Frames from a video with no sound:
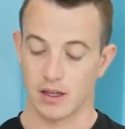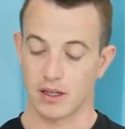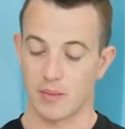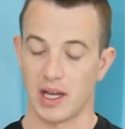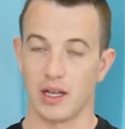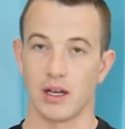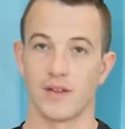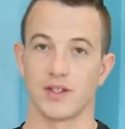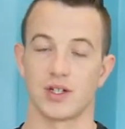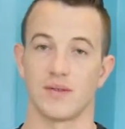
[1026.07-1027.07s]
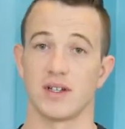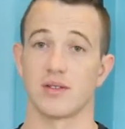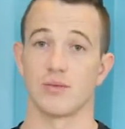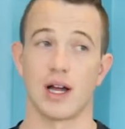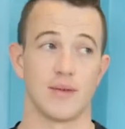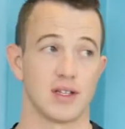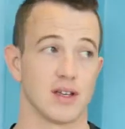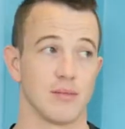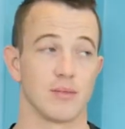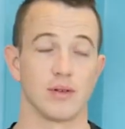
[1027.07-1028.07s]
depending on the service, we're having
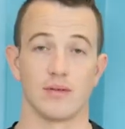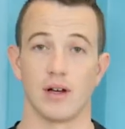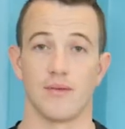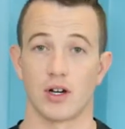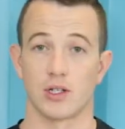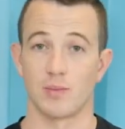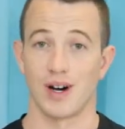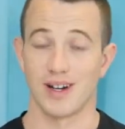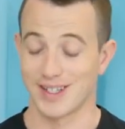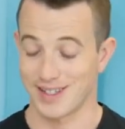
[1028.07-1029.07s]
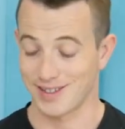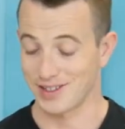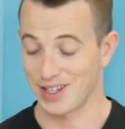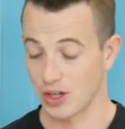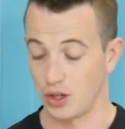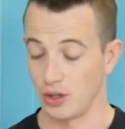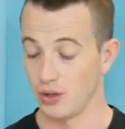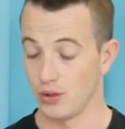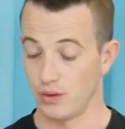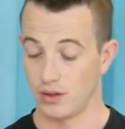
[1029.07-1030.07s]
some of our spas
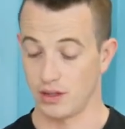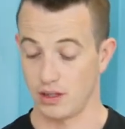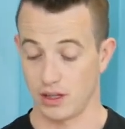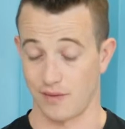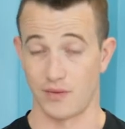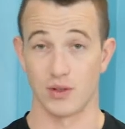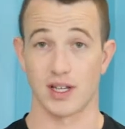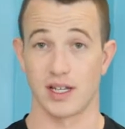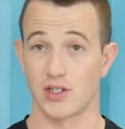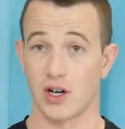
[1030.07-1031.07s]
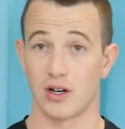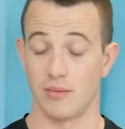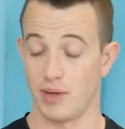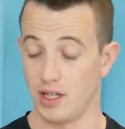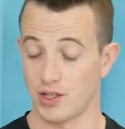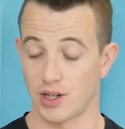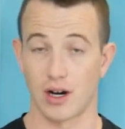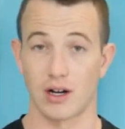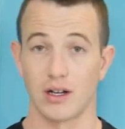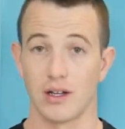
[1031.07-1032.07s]
include a full-size jar or a mini
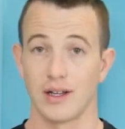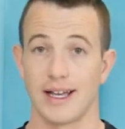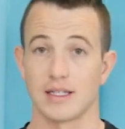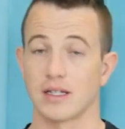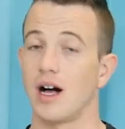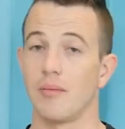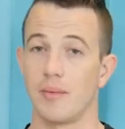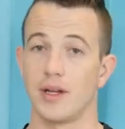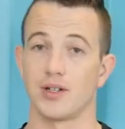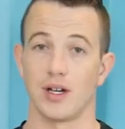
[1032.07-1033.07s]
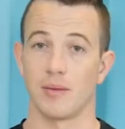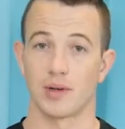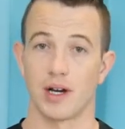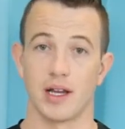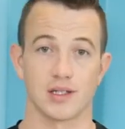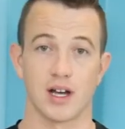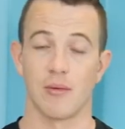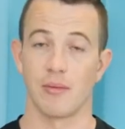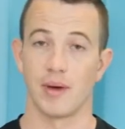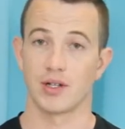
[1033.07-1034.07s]
jar as a complimentary upgrade, as a
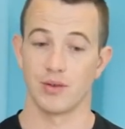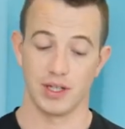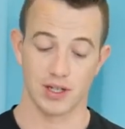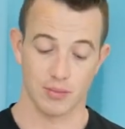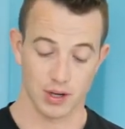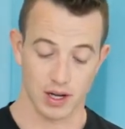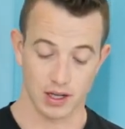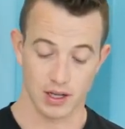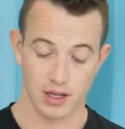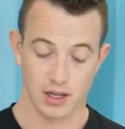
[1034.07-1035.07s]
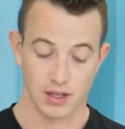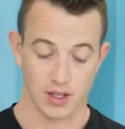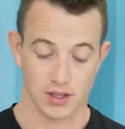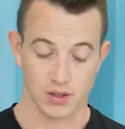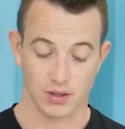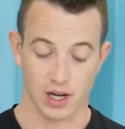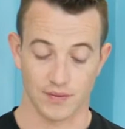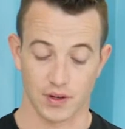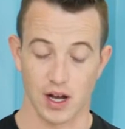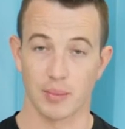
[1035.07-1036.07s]
complimentary retail product. It's also great
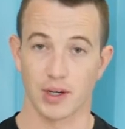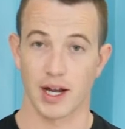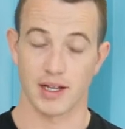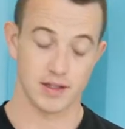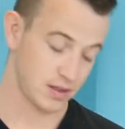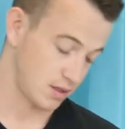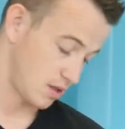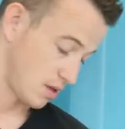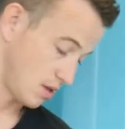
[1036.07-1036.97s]
for upgrades.